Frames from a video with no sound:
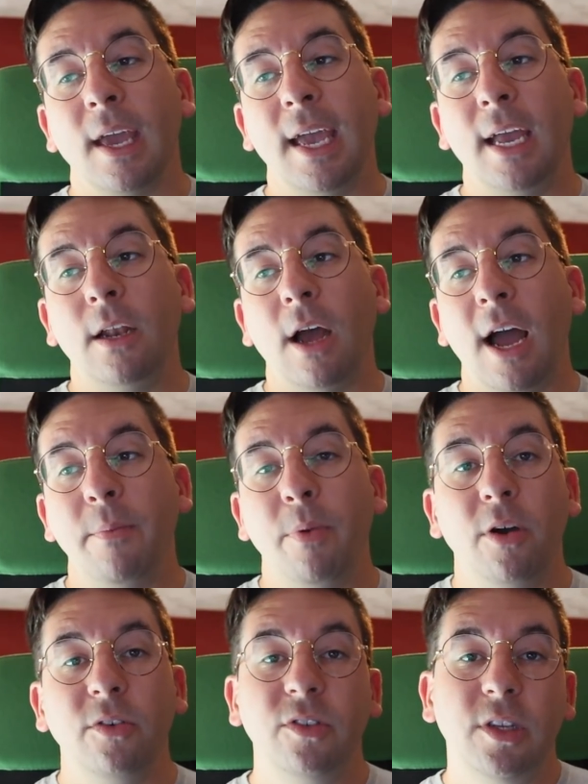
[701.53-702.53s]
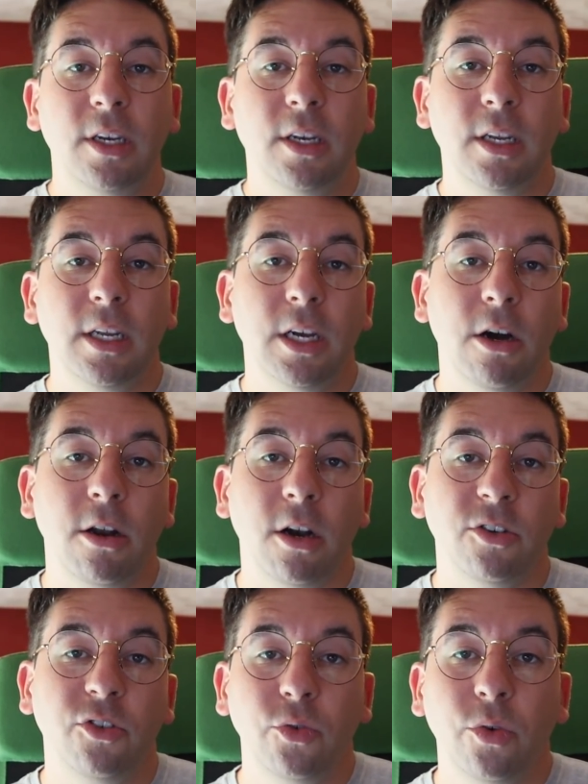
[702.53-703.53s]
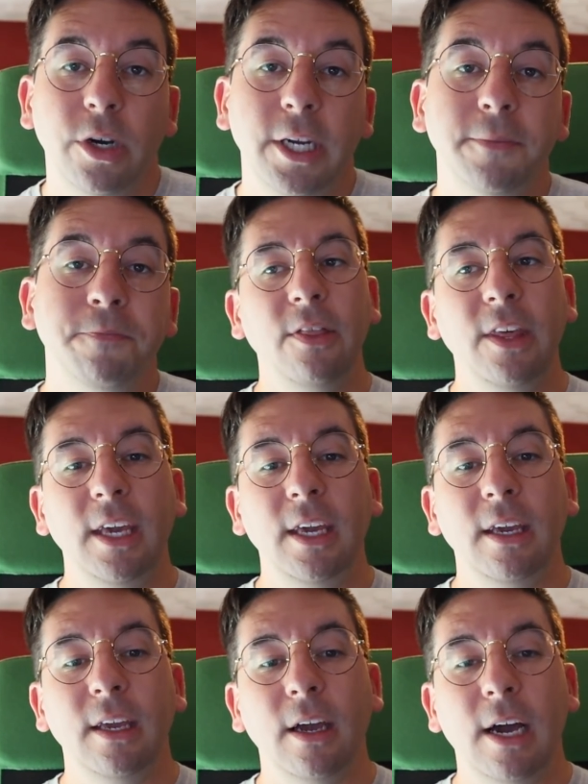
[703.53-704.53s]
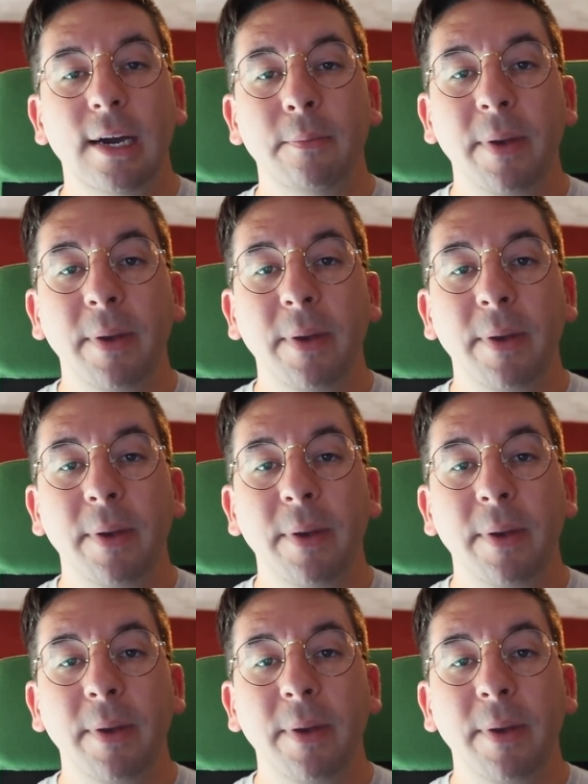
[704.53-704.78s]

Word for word: And I posted on our story the uh,